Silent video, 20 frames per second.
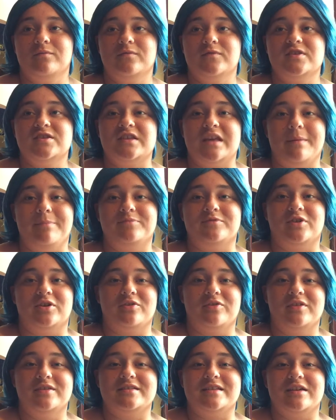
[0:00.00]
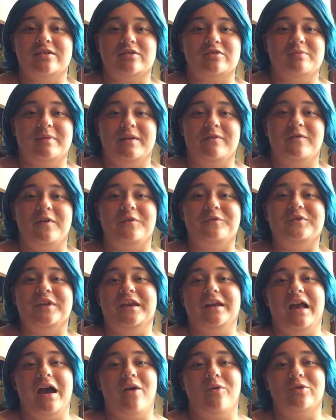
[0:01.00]
scepter that took me
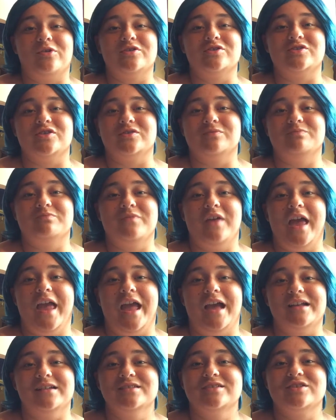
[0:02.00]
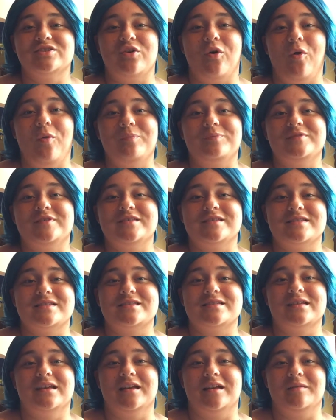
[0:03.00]
15 hours to hand sculpt
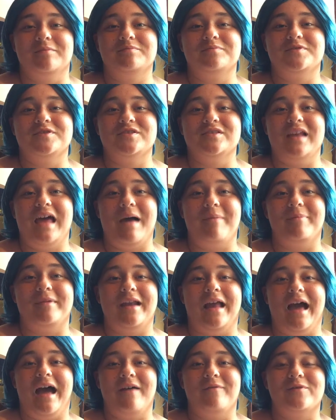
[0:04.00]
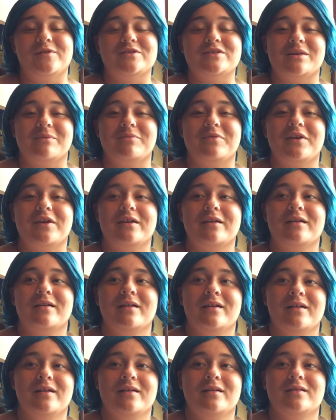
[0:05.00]
is gonna snap in half or something.
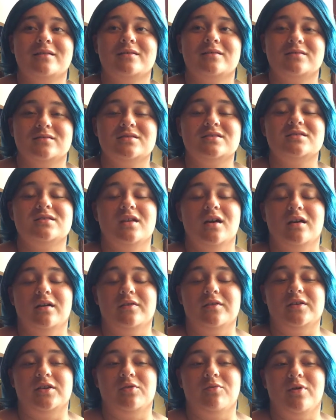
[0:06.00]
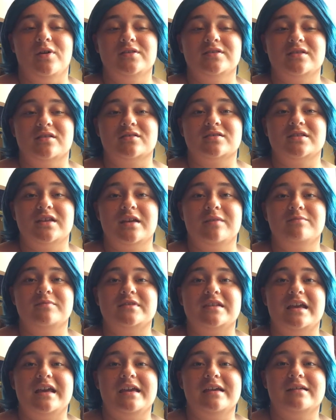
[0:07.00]
Then you want duct tape.
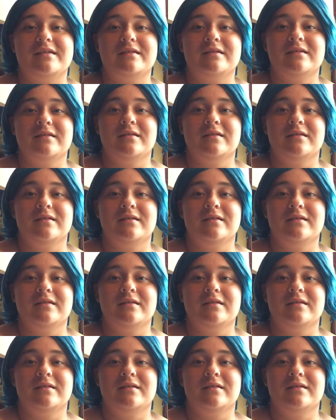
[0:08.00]
Take